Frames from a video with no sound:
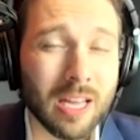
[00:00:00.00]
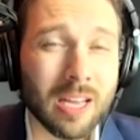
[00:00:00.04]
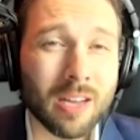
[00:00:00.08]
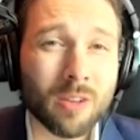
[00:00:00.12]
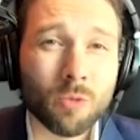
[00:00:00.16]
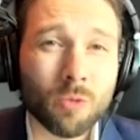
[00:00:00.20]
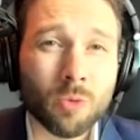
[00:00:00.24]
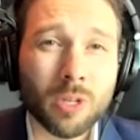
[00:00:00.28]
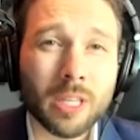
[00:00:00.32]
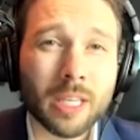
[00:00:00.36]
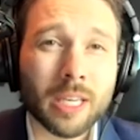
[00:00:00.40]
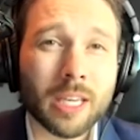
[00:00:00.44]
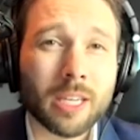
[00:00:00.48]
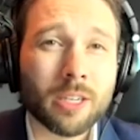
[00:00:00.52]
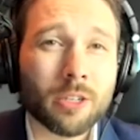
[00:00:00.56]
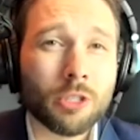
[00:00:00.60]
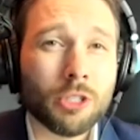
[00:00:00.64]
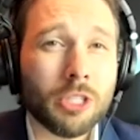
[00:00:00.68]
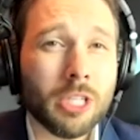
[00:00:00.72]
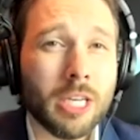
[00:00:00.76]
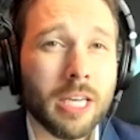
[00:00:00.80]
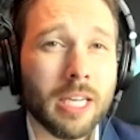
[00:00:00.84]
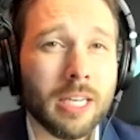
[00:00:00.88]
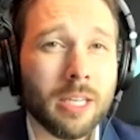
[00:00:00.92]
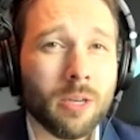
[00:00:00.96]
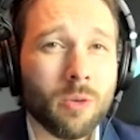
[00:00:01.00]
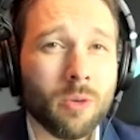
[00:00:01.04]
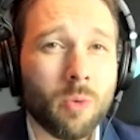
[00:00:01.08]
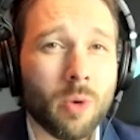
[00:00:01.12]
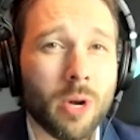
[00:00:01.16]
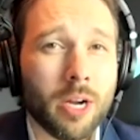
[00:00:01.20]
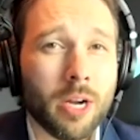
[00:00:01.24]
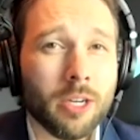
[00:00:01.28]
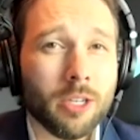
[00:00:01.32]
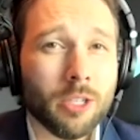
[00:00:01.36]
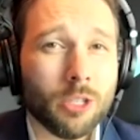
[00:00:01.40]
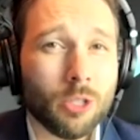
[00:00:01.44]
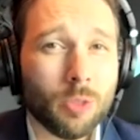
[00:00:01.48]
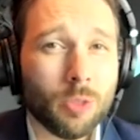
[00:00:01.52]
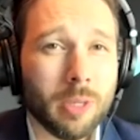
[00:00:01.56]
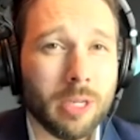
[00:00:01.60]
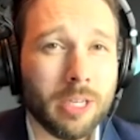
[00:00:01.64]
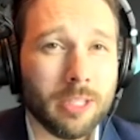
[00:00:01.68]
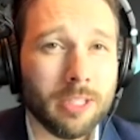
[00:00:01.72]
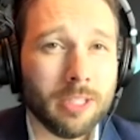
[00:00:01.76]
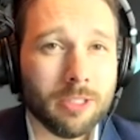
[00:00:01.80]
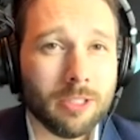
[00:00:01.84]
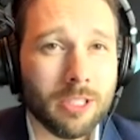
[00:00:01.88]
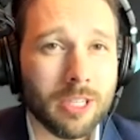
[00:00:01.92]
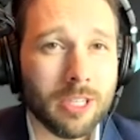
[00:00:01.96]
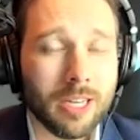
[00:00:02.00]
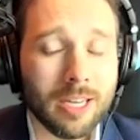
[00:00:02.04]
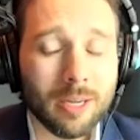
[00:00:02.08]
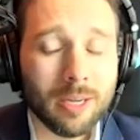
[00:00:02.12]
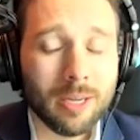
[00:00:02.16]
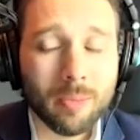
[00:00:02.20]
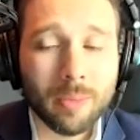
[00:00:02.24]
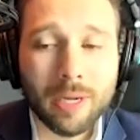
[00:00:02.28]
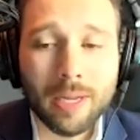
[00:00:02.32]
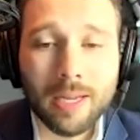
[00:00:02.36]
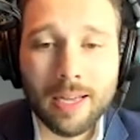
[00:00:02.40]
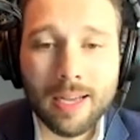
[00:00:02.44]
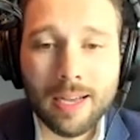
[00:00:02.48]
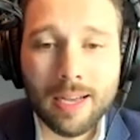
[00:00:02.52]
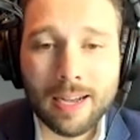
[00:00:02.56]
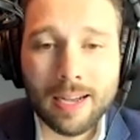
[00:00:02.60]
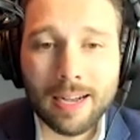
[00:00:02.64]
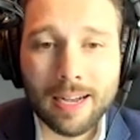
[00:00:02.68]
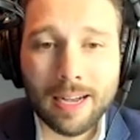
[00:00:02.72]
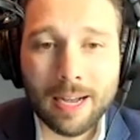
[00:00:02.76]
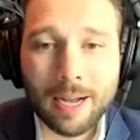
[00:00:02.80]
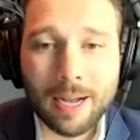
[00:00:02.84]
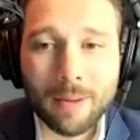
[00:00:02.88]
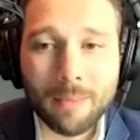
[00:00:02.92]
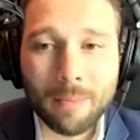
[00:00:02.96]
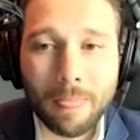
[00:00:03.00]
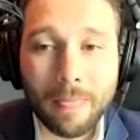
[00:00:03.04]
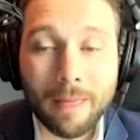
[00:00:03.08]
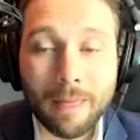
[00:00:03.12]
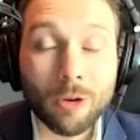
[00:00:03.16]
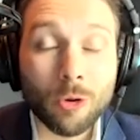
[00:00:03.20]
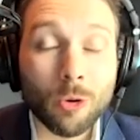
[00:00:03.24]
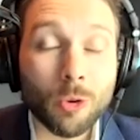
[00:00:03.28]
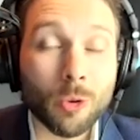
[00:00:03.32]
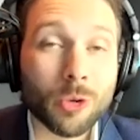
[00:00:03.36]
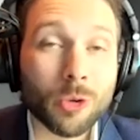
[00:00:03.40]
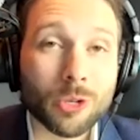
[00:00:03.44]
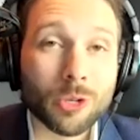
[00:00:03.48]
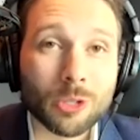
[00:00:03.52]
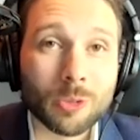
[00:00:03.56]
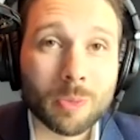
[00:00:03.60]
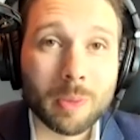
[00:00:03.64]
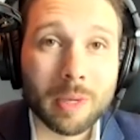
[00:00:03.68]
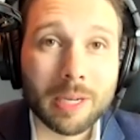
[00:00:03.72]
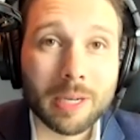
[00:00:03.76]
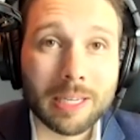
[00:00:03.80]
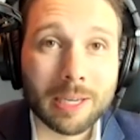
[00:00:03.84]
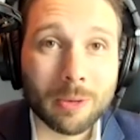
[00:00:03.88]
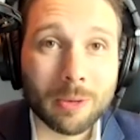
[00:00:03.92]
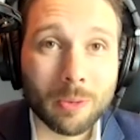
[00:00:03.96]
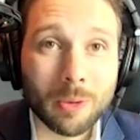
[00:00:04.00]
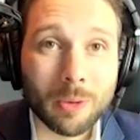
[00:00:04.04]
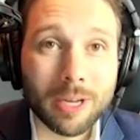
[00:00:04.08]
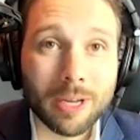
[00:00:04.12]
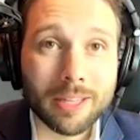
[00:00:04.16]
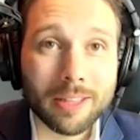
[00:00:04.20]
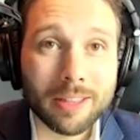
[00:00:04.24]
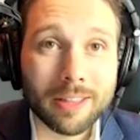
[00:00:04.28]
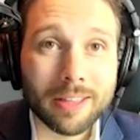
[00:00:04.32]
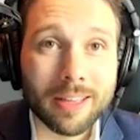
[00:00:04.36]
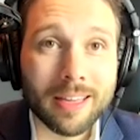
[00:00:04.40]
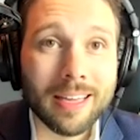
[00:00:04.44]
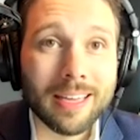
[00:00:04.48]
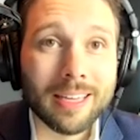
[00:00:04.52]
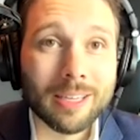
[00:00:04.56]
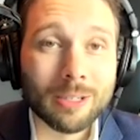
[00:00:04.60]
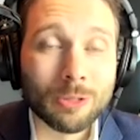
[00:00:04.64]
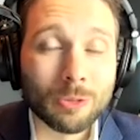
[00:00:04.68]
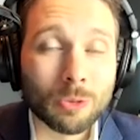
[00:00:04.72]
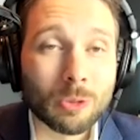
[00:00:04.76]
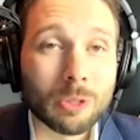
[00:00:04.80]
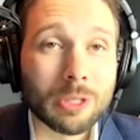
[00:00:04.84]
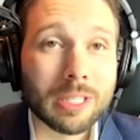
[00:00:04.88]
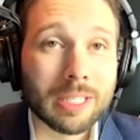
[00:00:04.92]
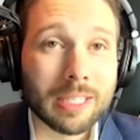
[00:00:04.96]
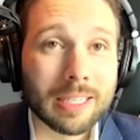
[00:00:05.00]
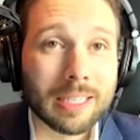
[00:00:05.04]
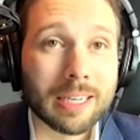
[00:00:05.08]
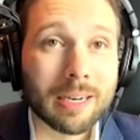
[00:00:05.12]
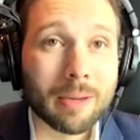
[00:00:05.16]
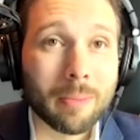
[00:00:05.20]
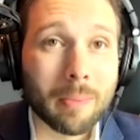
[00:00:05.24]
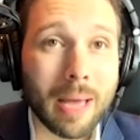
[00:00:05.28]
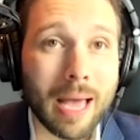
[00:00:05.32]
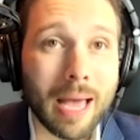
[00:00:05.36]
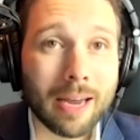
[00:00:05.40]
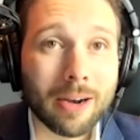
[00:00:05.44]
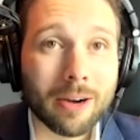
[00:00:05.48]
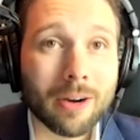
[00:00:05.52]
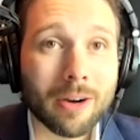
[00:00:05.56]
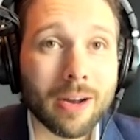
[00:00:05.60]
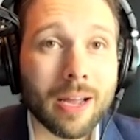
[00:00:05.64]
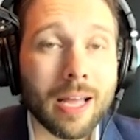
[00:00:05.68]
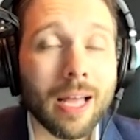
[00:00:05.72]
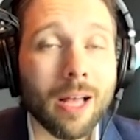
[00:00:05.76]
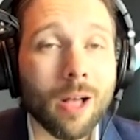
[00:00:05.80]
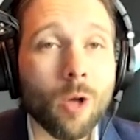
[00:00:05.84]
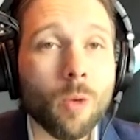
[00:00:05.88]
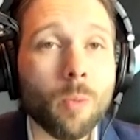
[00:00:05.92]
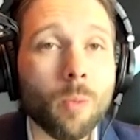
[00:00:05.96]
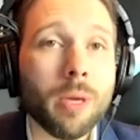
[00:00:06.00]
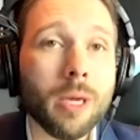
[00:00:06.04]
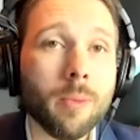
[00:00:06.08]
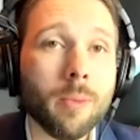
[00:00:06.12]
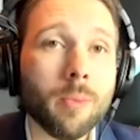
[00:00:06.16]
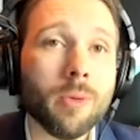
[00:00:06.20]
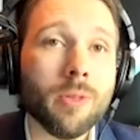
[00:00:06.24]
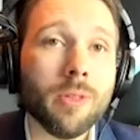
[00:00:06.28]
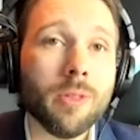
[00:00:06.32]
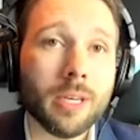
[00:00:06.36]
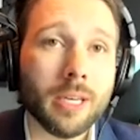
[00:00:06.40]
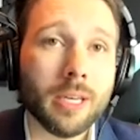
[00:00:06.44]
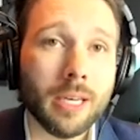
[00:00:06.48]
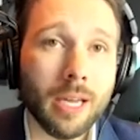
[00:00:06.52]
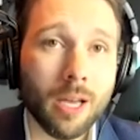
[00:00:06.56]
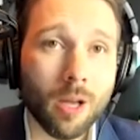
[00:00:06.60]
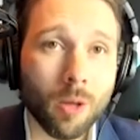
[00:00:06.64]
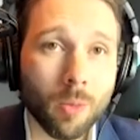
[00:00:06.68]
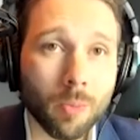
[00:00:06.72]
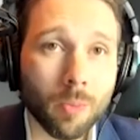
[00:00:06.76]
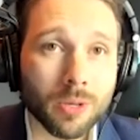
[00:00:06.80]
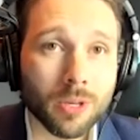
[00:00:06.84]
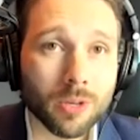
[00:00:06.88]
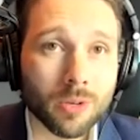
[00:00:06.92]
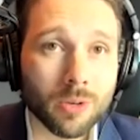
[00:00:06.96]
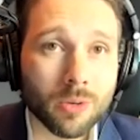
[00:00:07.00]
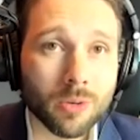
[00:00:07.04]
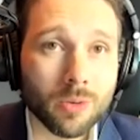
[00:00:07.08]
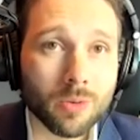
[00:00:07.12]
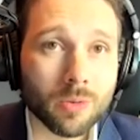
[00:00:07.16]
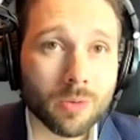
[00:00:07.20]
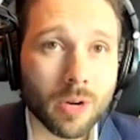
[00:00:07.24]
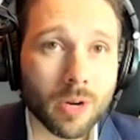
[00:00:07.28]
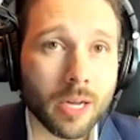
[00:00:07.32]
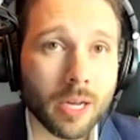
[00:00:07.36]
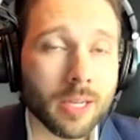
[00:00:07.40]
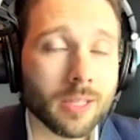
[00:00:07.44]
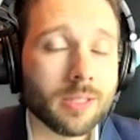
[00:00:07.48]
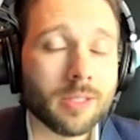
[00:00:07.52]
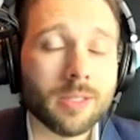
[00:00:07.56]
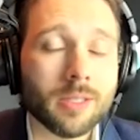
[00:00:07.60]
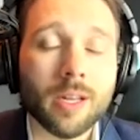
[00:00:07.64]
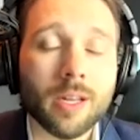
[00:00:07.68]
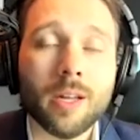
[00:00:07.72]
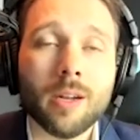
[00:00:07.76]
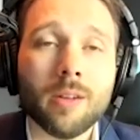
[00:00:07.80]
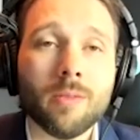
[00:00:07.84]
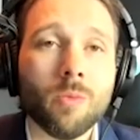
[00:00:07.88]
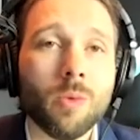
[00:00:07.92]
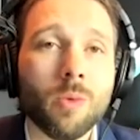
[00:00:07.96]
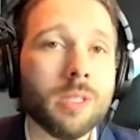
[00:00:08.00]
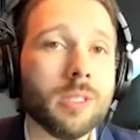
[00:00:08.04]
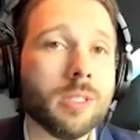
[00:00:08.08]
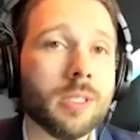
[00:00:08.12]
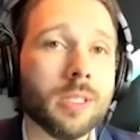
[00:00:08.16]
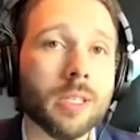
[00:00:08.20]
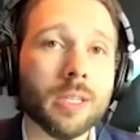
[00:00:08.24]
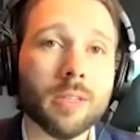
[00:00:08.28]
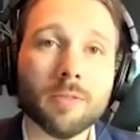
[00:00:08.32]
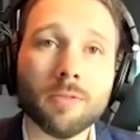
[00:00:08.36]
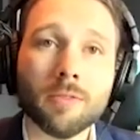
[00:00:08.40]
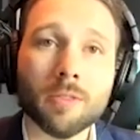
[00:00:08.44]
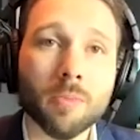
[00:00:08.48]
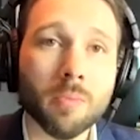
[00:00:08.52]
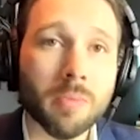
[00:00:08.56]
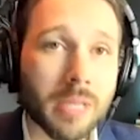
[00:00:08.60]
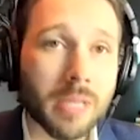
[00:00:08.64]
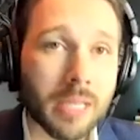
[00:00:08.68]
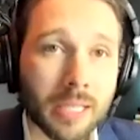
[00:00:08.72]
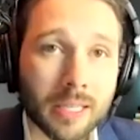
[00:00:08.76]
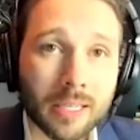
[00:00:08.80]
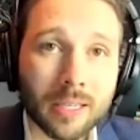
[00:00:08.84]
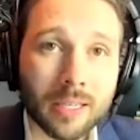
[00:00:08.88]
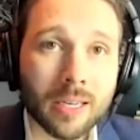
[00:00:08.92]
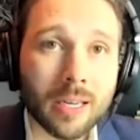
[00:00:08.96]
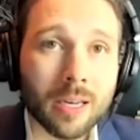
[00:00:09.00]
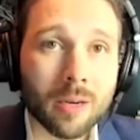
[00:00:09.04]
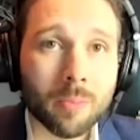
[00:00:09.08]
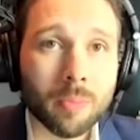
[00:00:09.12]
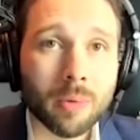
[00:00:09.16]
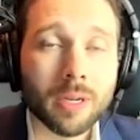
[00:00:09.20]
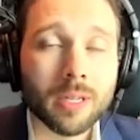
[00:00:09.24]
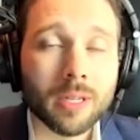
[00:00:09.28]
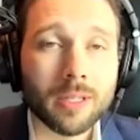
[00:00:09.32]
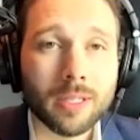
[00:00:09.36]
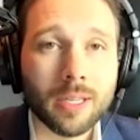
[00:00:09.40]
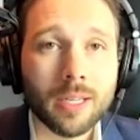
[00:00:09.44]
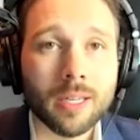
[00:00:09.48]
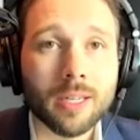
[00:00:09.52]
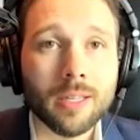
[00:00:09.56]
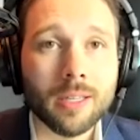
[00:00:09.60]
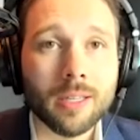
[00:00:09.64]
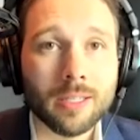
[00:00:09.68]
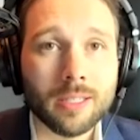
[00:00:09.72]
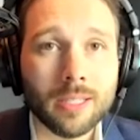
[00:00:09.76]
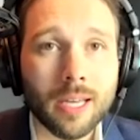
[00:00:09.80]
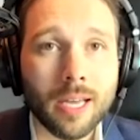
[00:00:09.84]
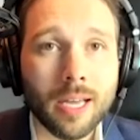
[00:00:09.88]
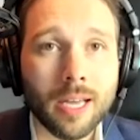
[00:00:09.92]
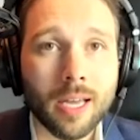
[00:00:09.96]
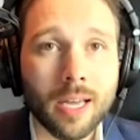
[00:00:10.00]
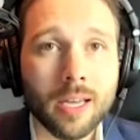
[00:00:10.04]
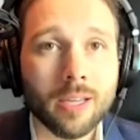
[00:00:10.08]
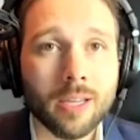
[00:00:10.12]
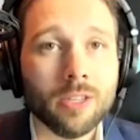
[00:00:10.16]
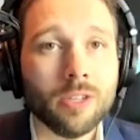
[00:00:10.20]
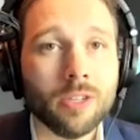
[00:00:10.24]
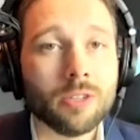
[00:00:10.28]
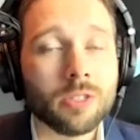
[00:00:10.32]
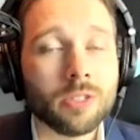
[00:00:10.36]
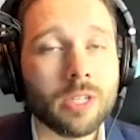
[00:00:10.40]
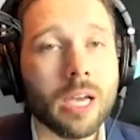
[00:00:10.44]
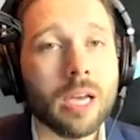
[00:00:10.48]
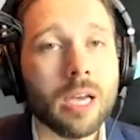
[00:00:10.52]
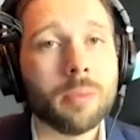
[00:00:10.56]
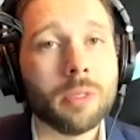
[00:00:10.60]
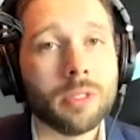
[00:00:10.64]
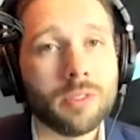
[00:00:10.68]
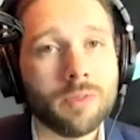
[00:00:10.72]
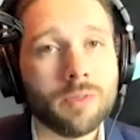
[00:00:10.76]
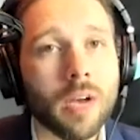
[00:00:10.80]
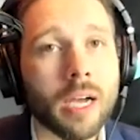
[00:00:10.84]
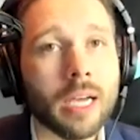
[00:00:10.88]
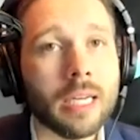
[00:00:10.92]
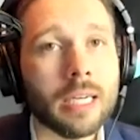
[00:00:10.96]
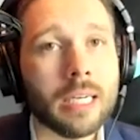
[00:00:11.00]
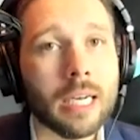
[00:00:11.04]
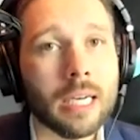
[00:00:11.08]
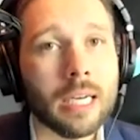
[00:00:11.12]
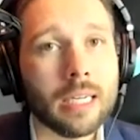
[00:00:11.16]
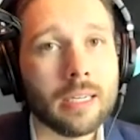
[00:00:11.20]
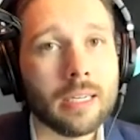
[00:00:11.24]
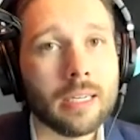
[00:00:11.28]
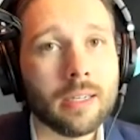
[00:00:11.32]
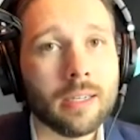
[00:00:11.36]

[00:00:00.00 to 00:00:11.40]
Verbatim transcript: really understanding where you're spending your time and who you're spending it with is really going to matter. Help people that can help you, right? It's not what's in it for me, but at the end of the day, your time is finite